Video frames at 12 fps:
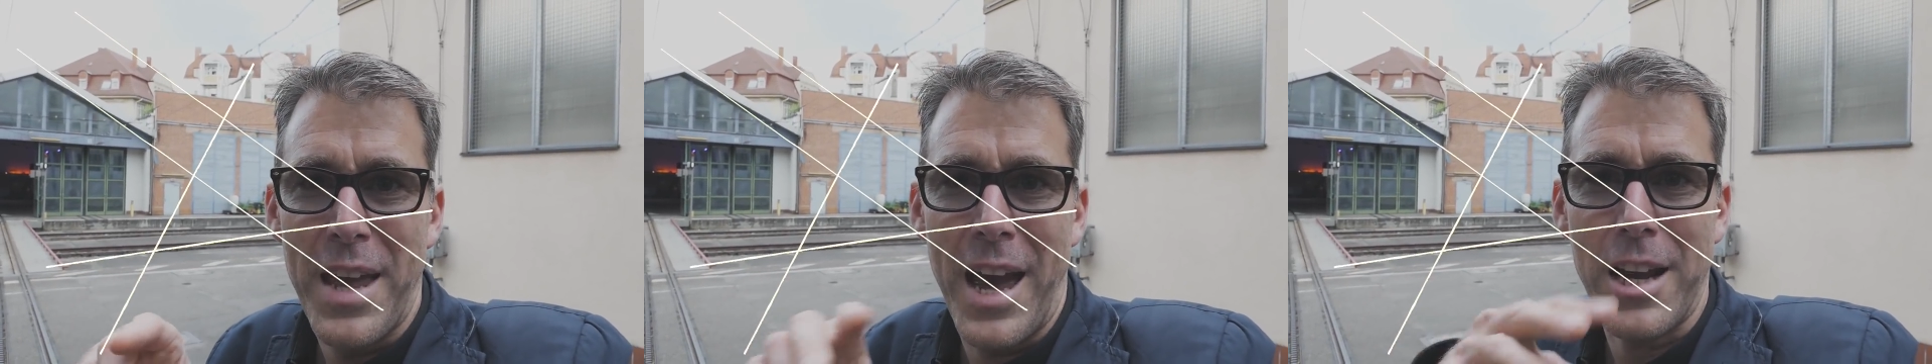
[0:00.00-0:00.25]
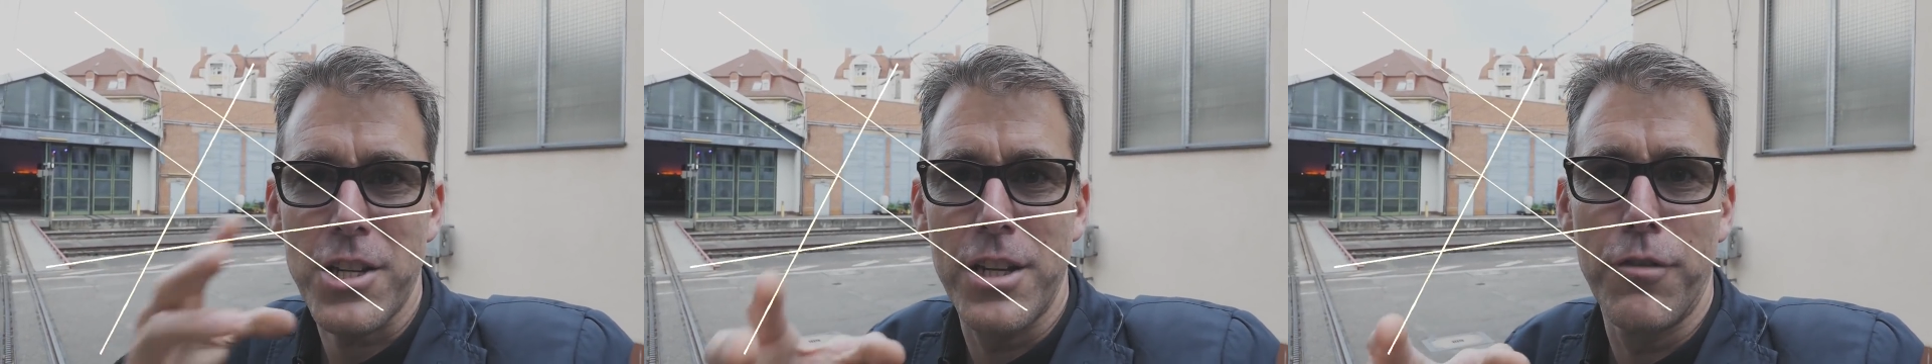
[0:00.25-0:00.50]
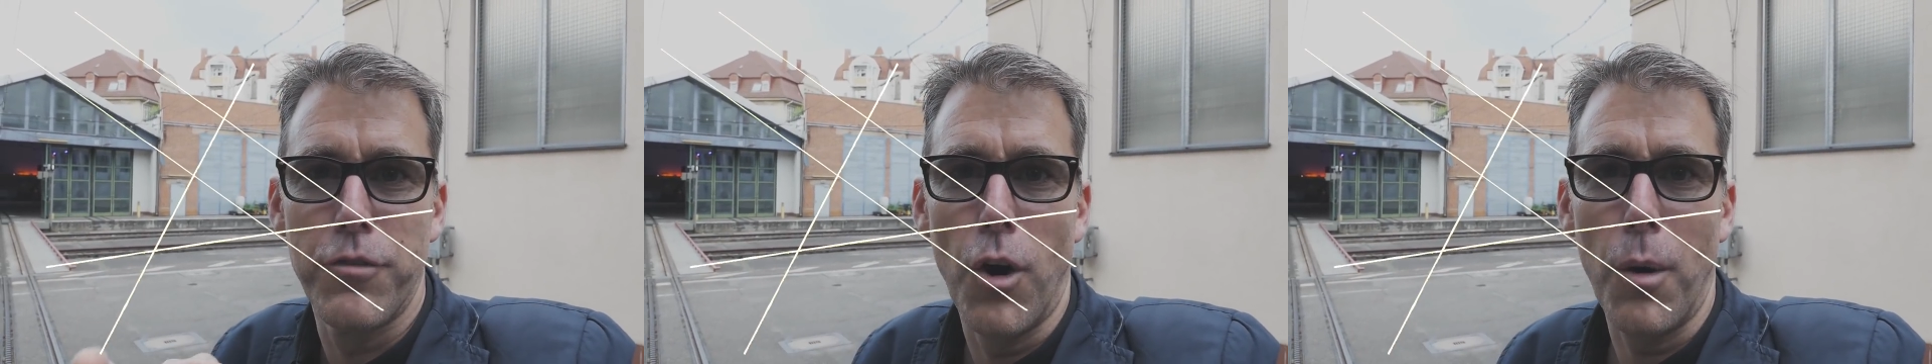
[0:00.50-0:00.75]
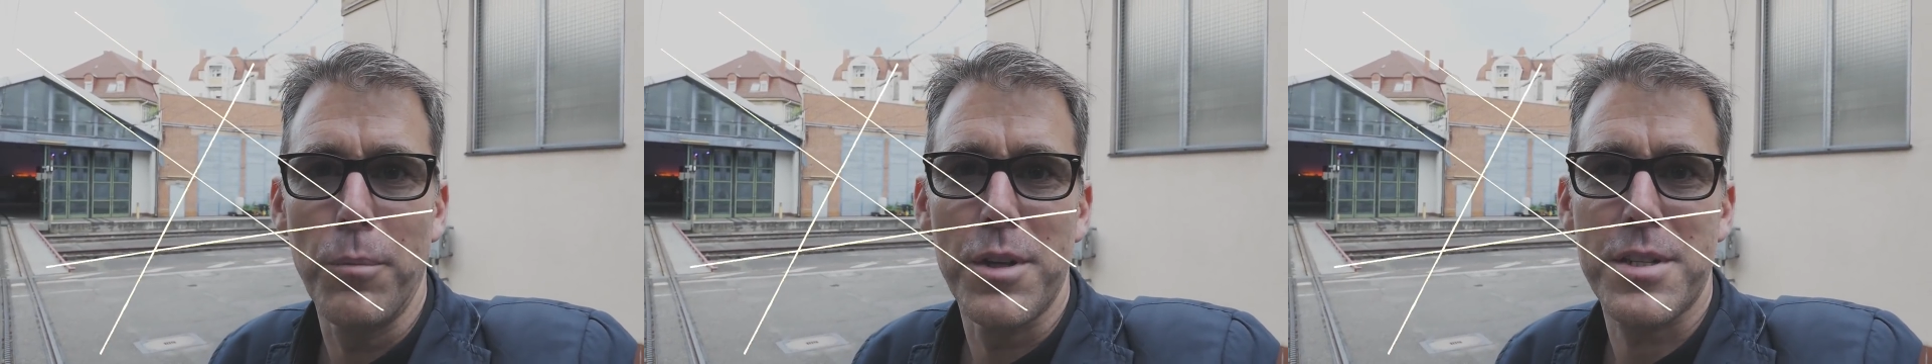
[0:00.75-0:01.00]
actually
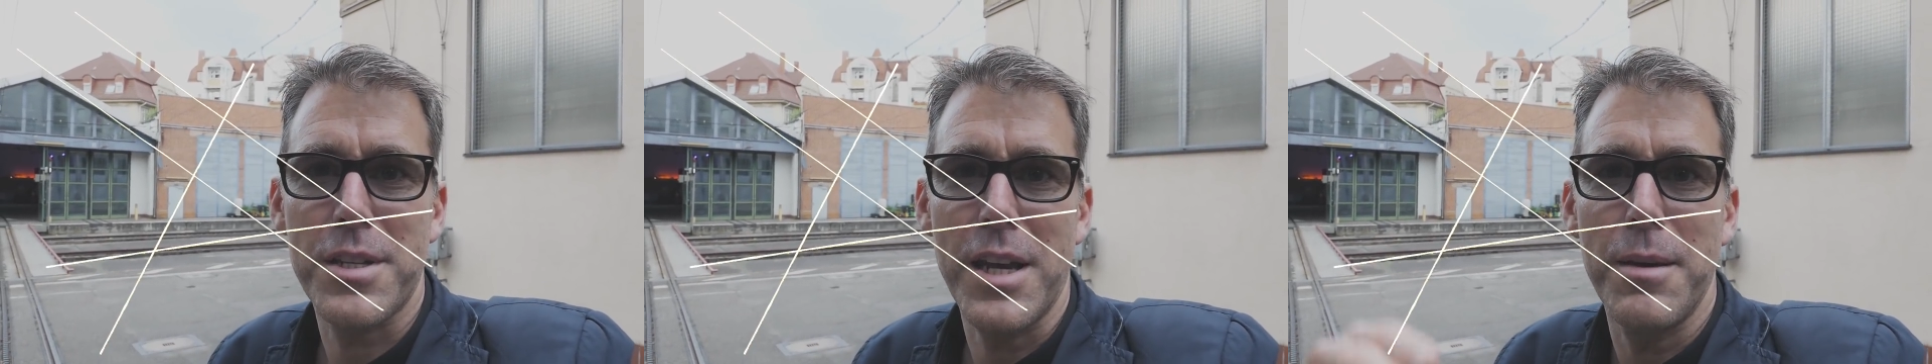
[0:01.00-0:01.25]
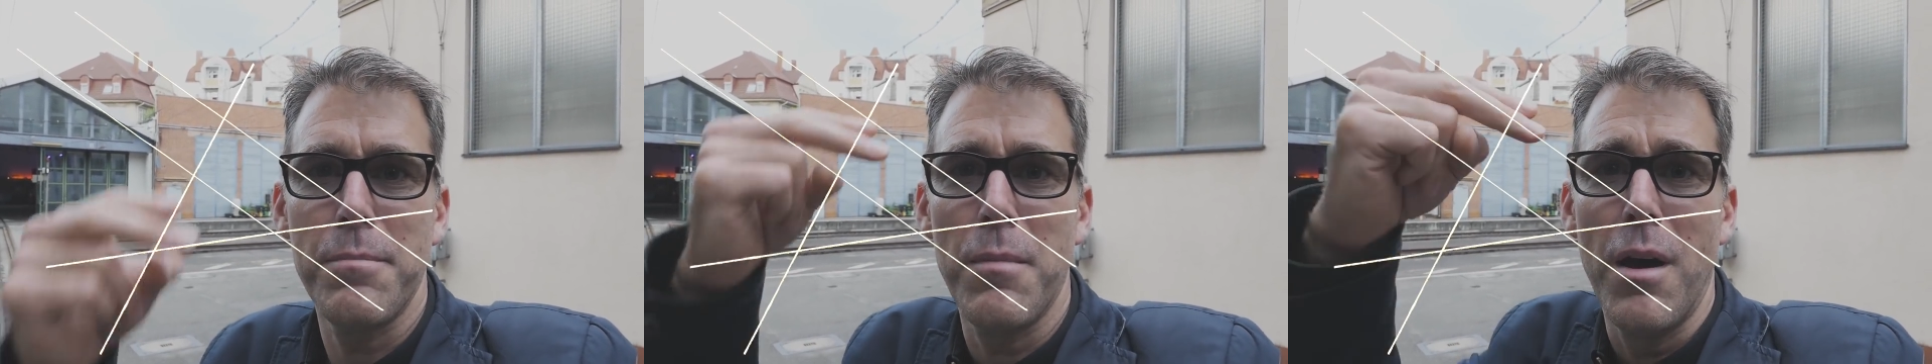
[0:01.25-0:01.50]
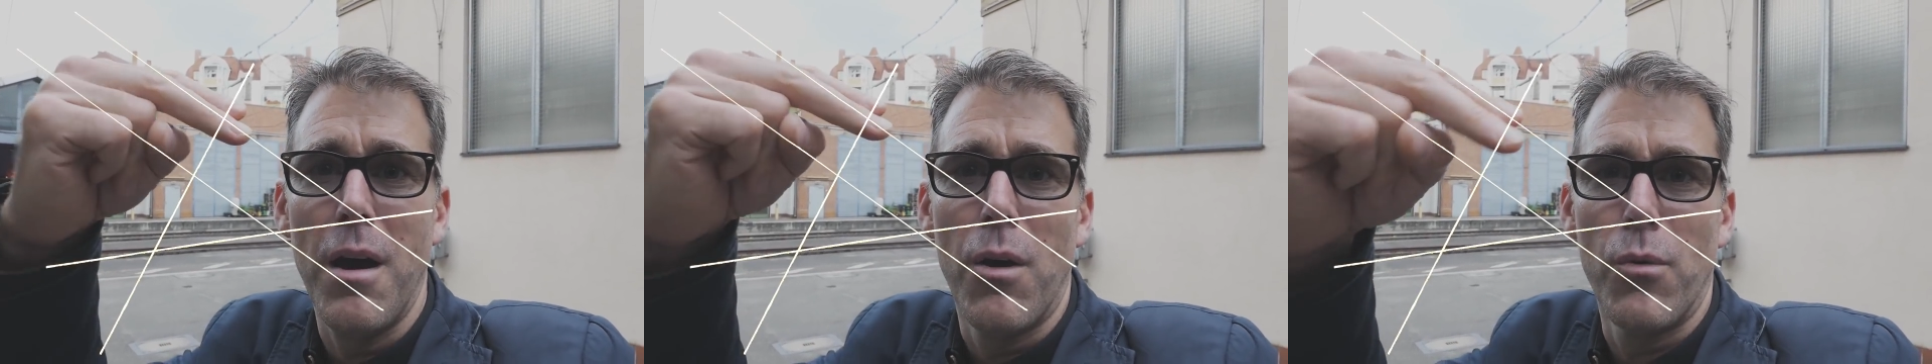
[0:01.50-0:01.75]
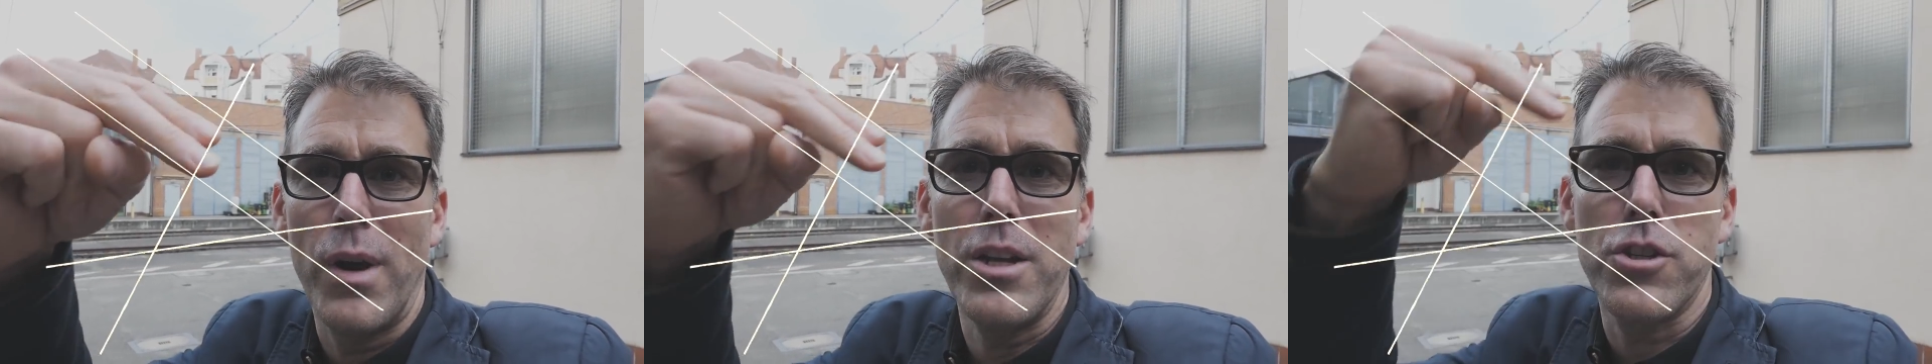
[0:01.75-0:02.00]
form the same
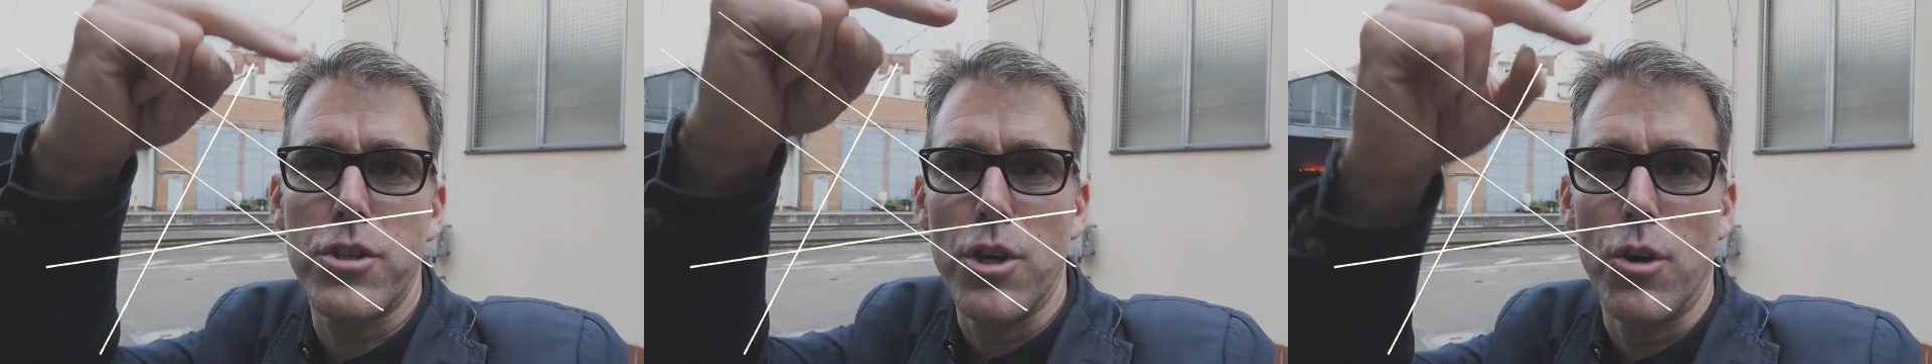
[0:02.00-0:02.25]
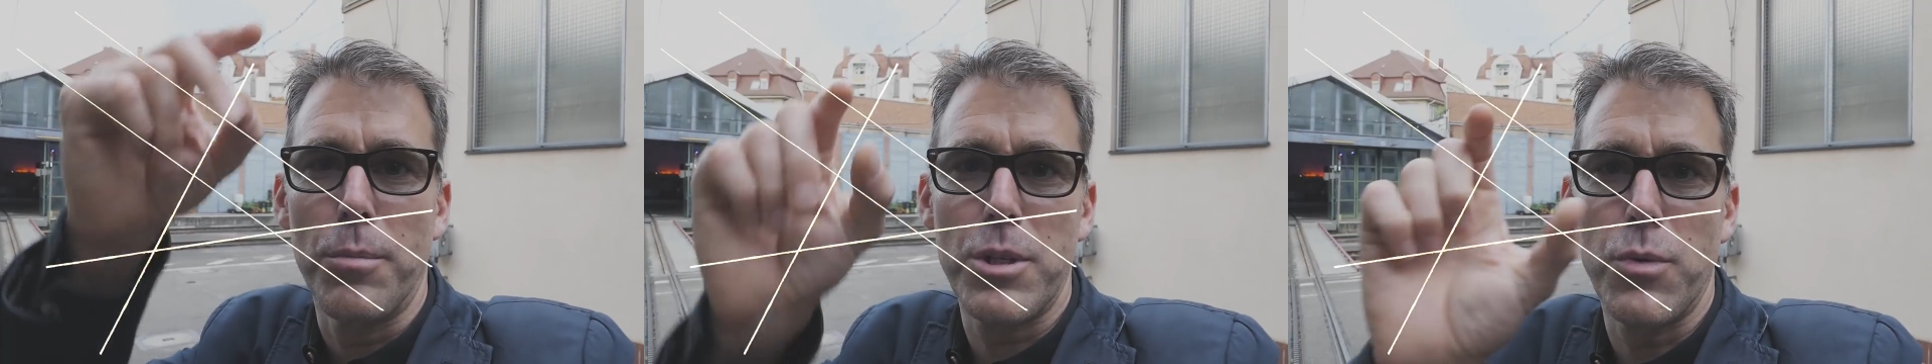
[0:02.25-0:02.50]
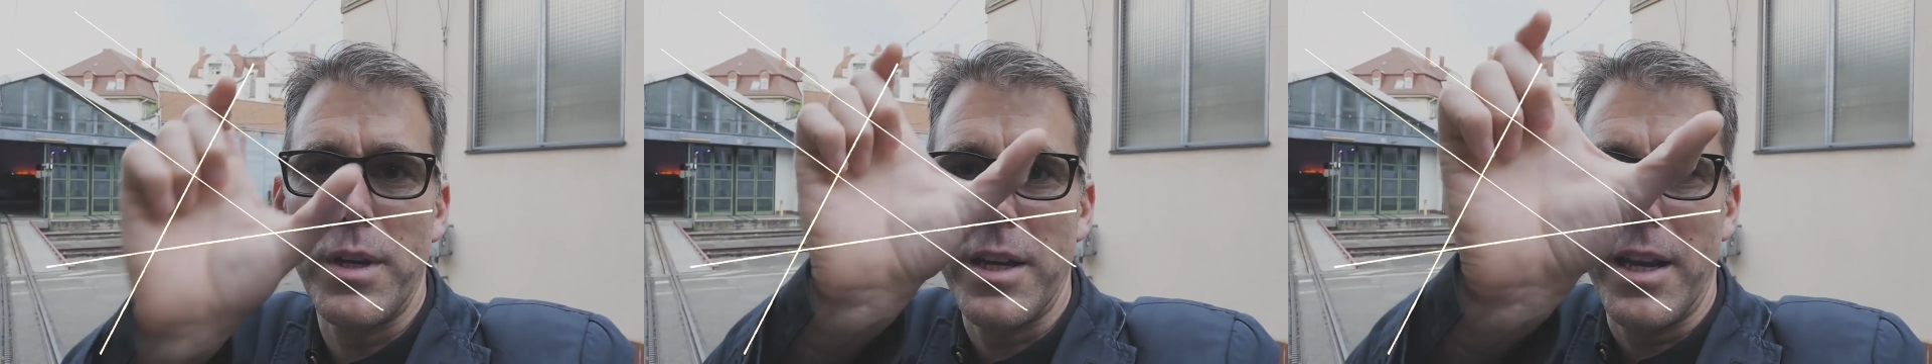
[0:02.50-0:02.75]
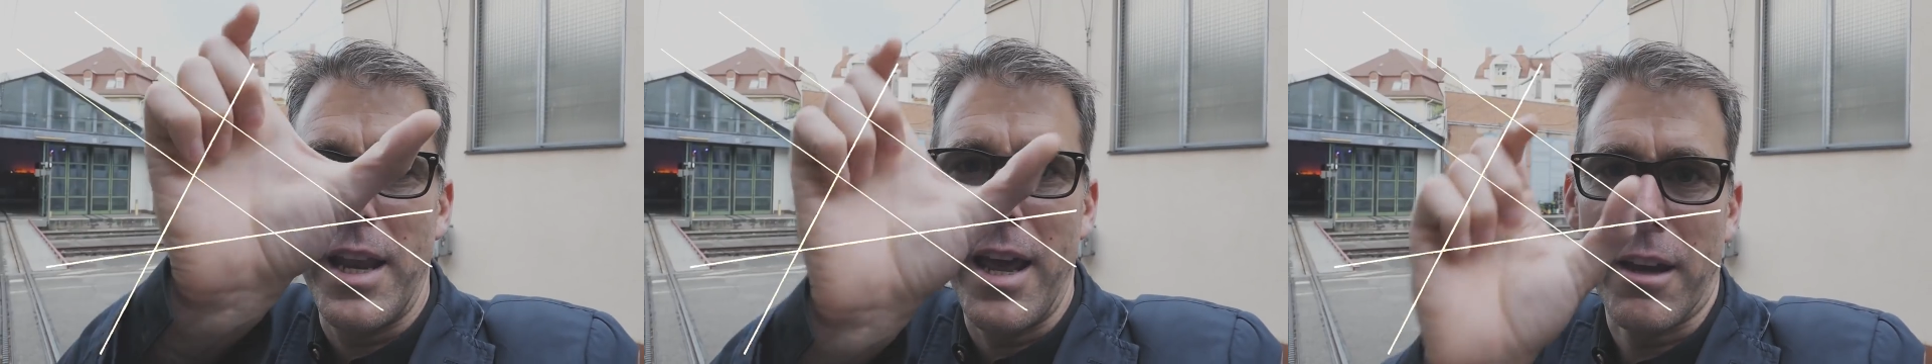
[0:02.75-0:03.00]
ratio
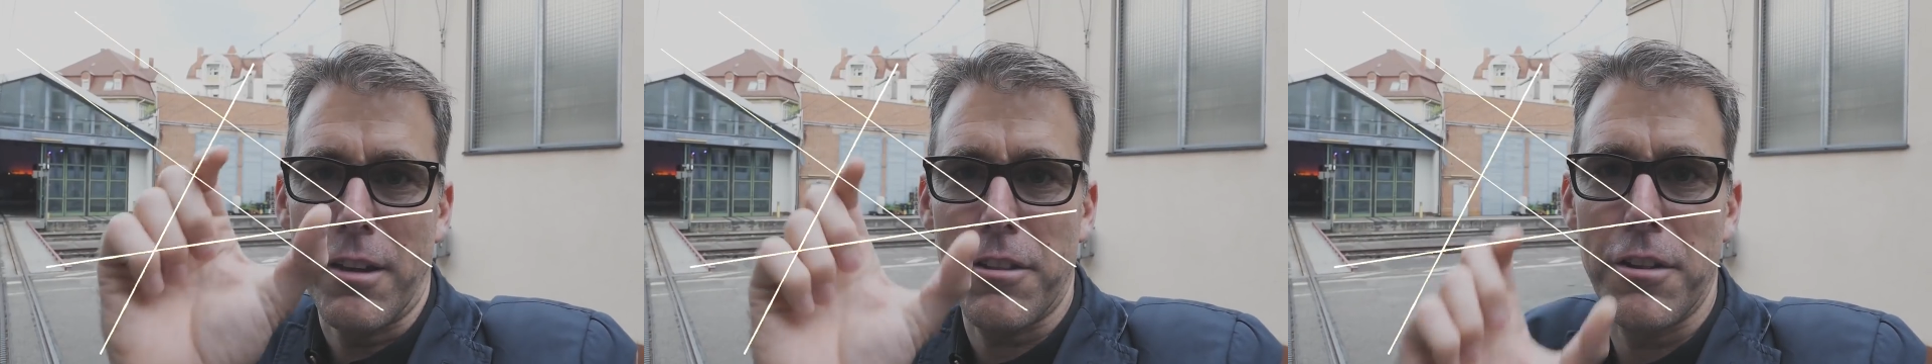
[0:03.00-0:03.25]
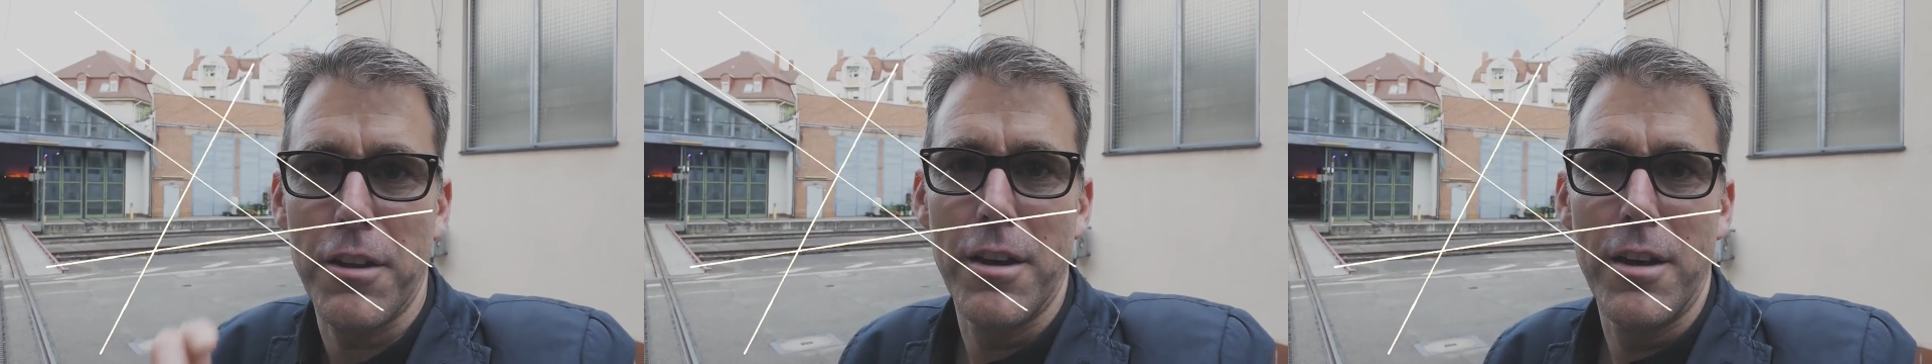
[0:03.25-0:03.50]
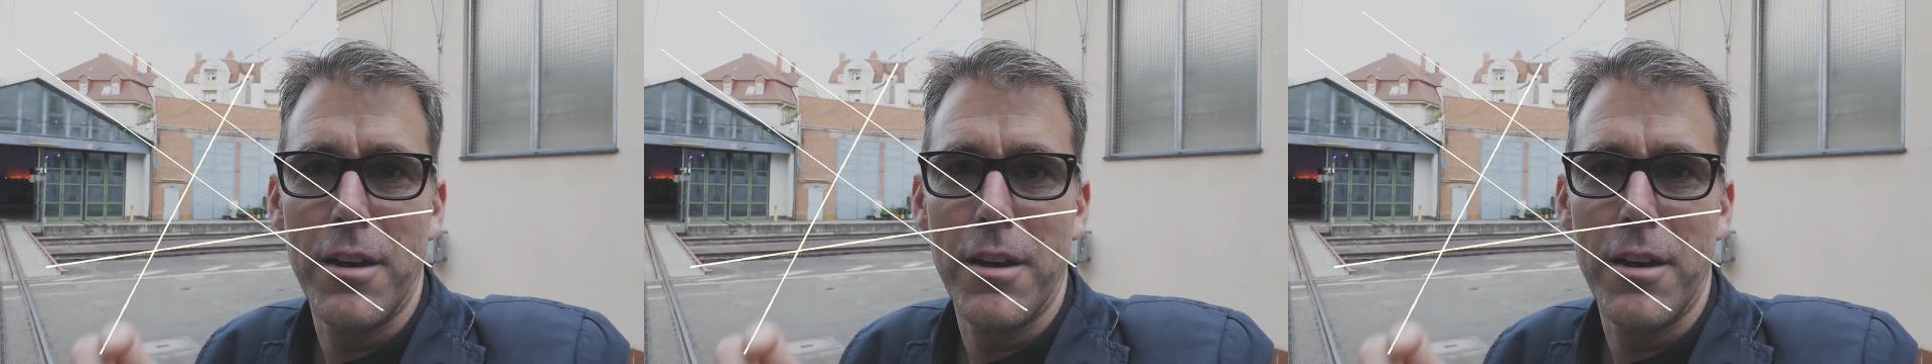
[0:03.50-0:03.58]
between length